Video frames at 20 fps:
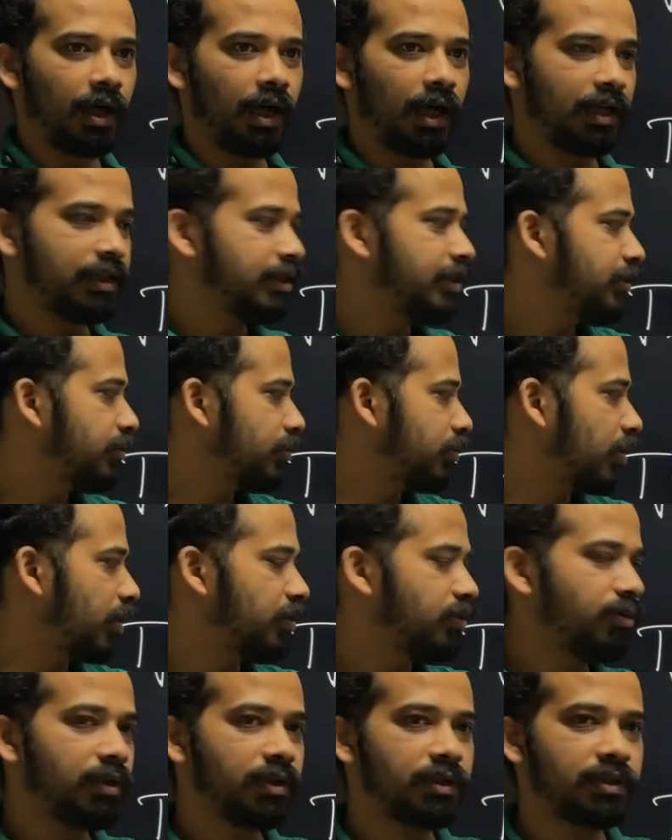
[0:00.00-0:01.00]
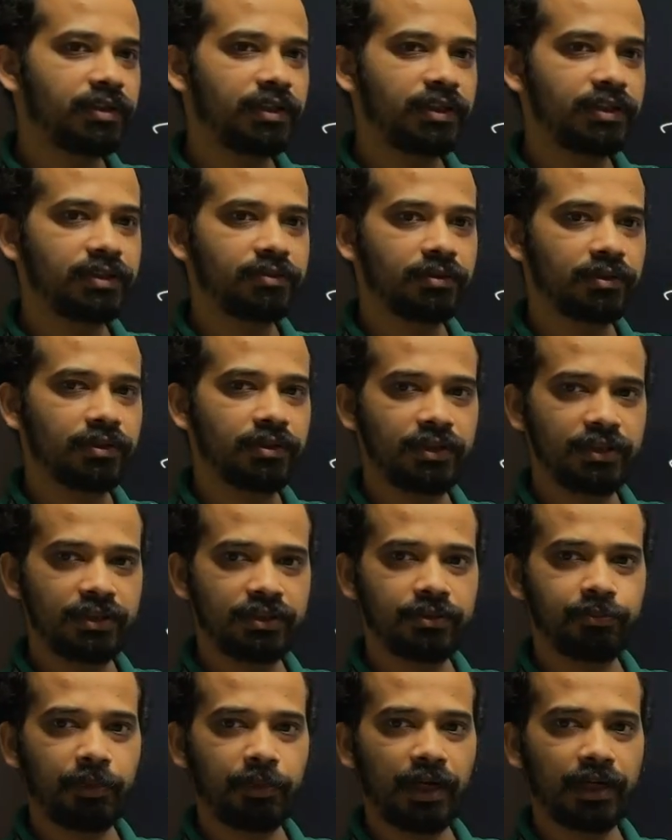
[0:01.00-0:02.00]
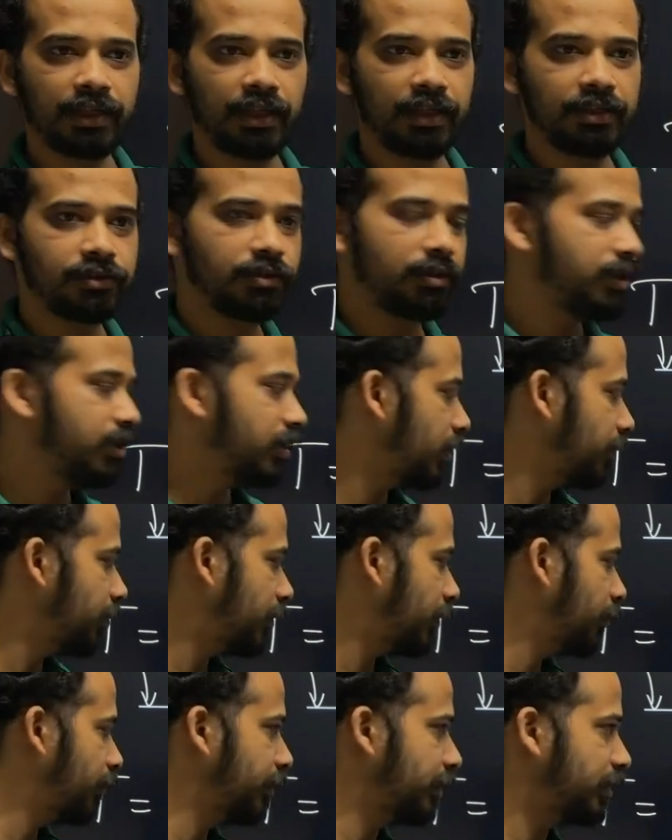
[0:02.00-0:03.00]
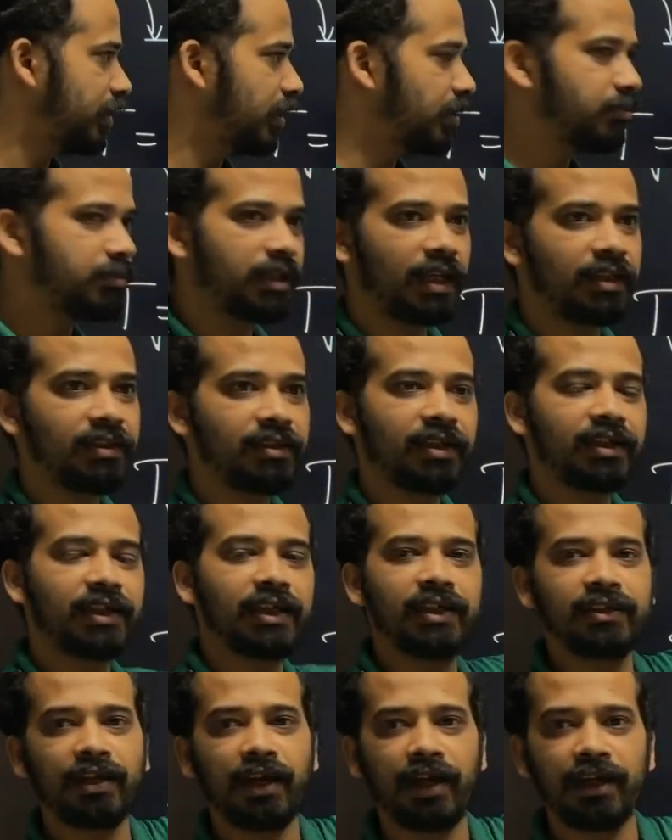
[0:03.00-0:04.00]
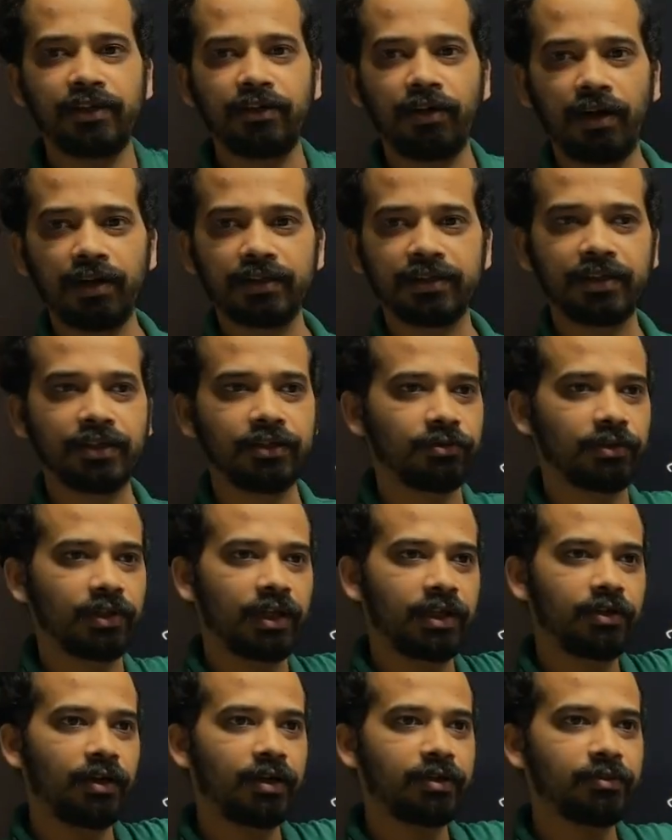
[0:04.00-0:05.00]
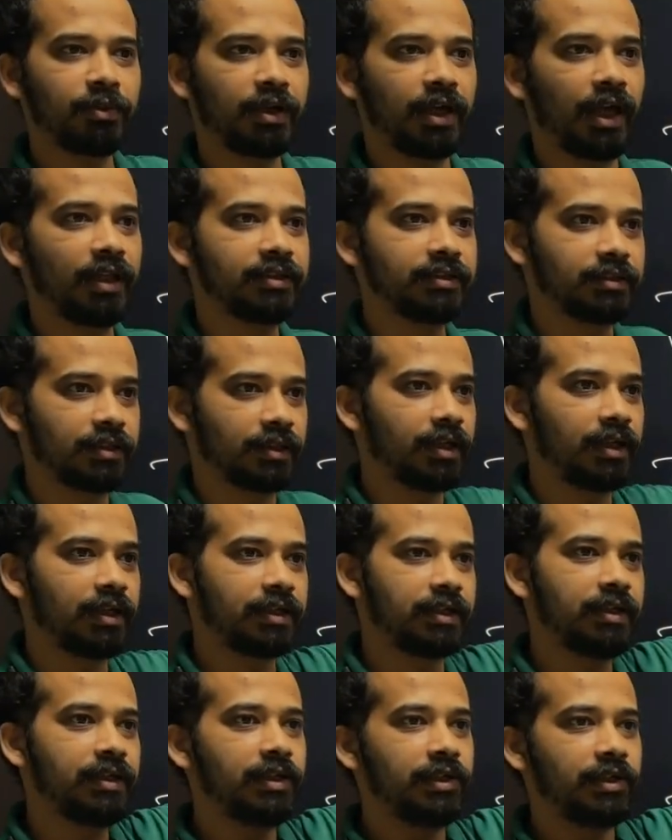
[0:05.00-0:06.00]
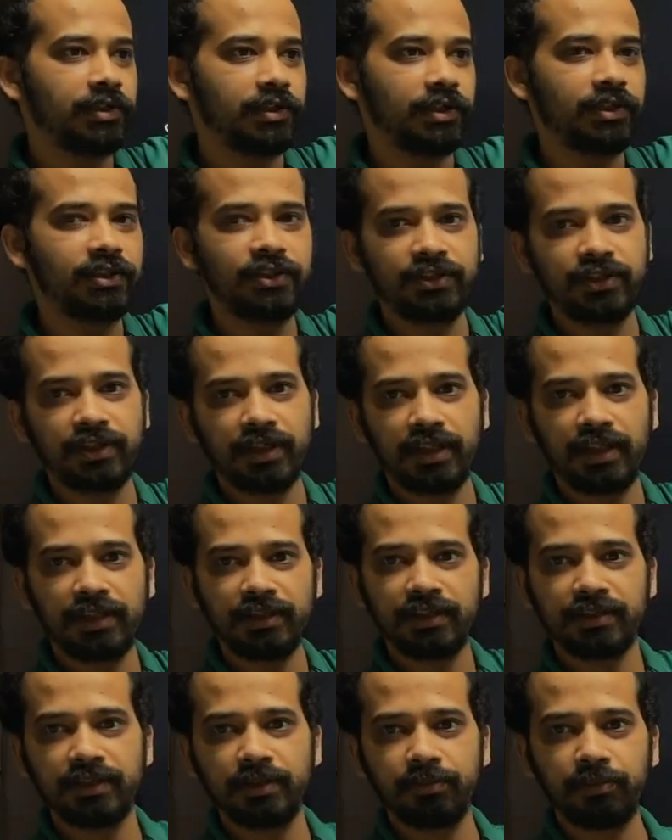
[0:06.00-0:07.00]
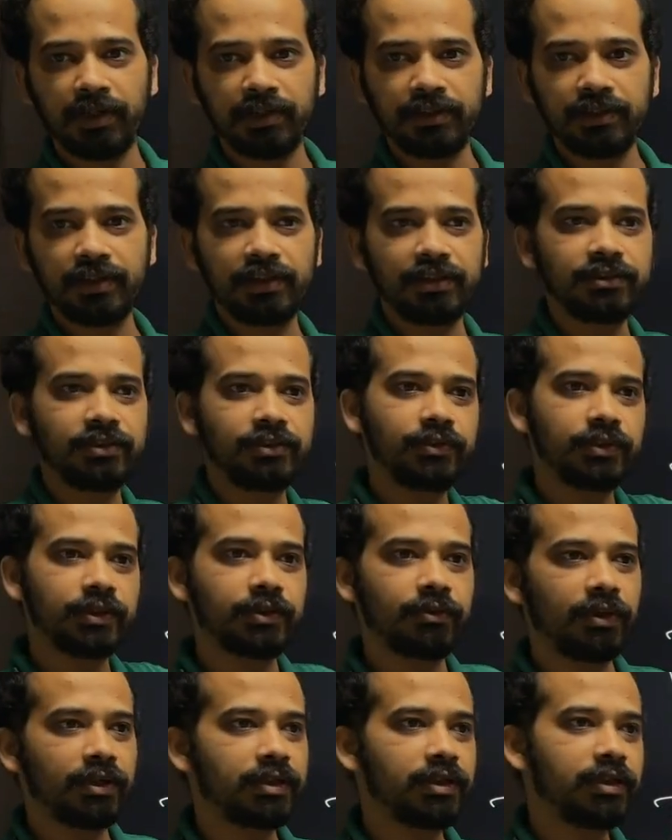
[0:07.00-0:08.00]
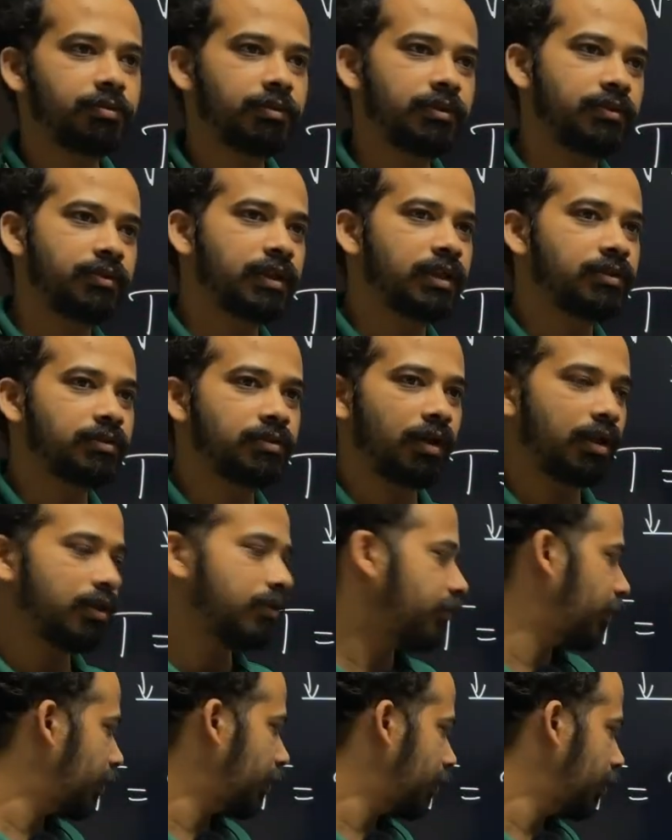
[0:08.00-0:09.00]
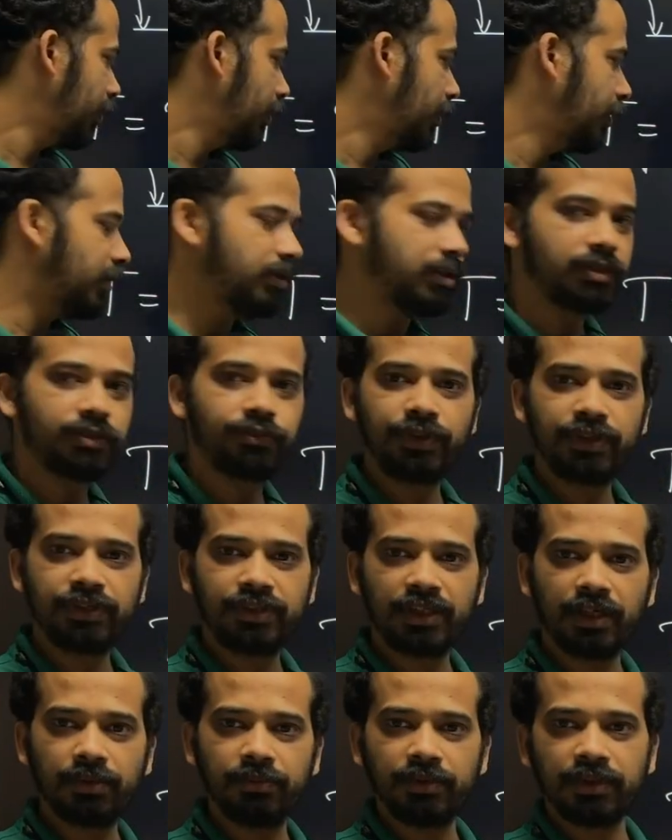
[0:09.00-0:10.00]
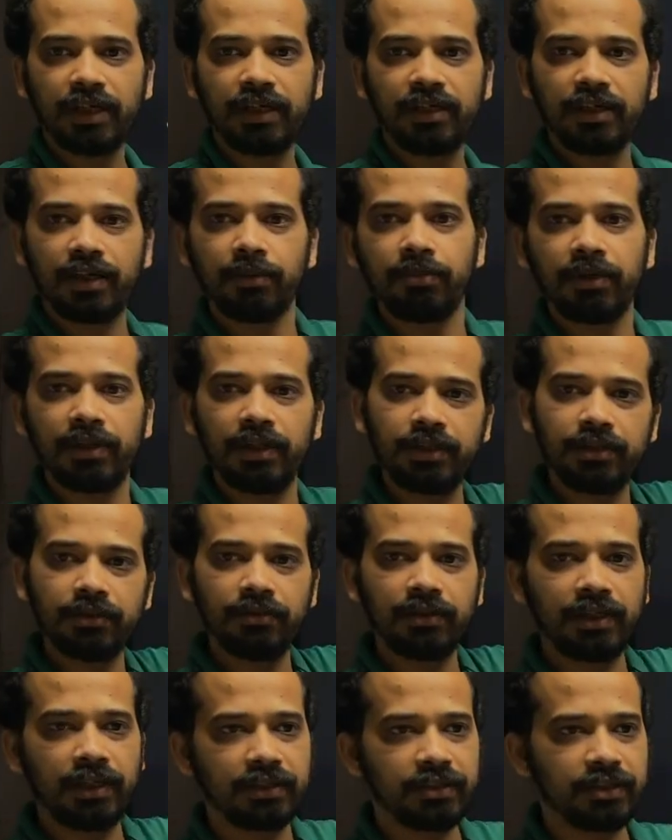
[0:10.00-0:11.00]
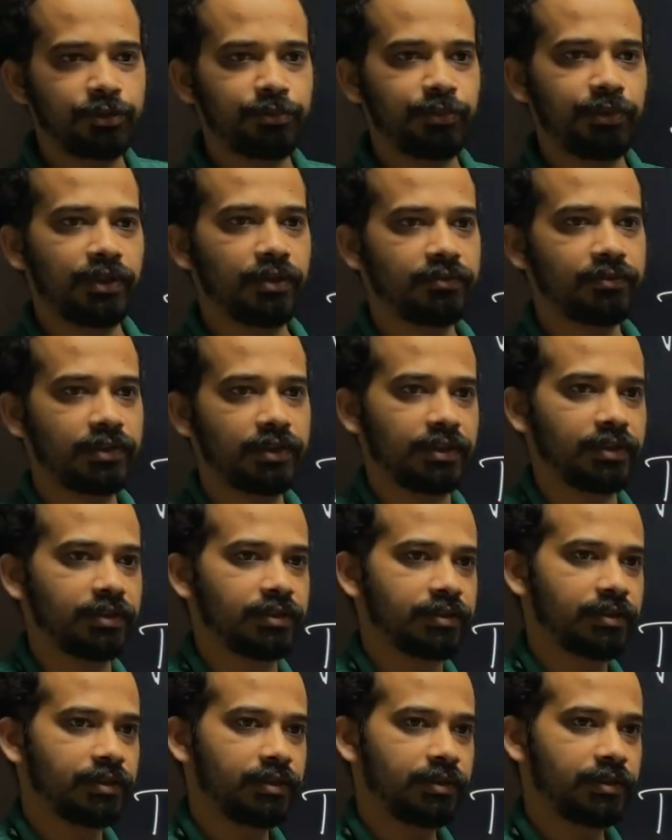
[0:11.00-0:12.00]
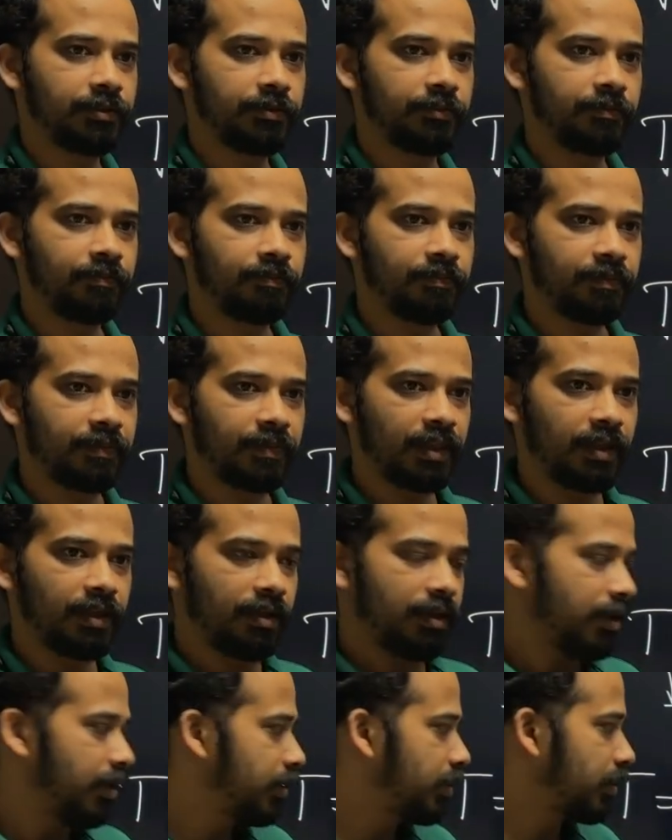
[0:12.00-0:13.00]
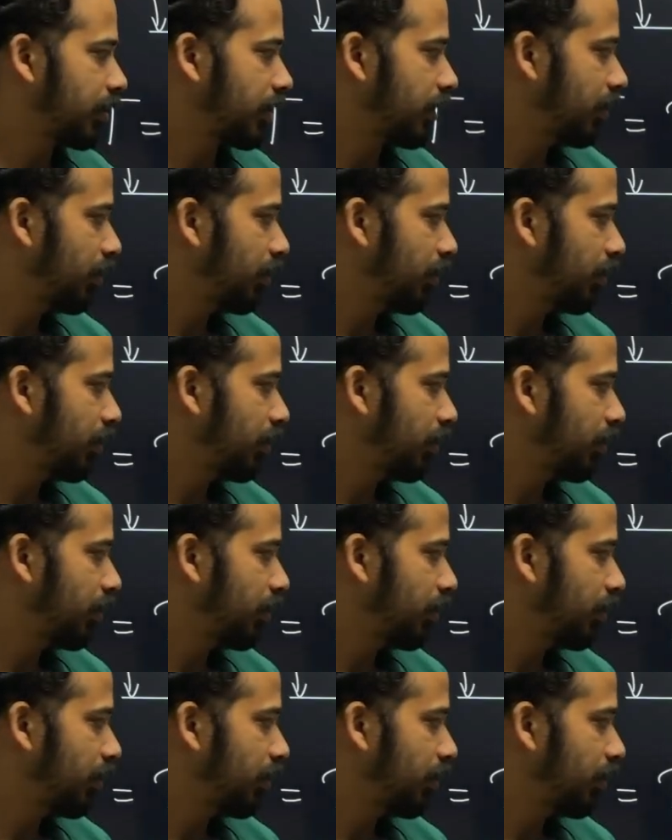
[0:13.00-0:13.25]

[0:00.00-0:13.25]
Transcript: I need to convert this part also in terms of VCM. Then again, I got that one. I got my answer. Like initial energy, final energy, you equate that one, you can solve for this VCM, you can double it, you will get the speed of the hinge. Is that okay?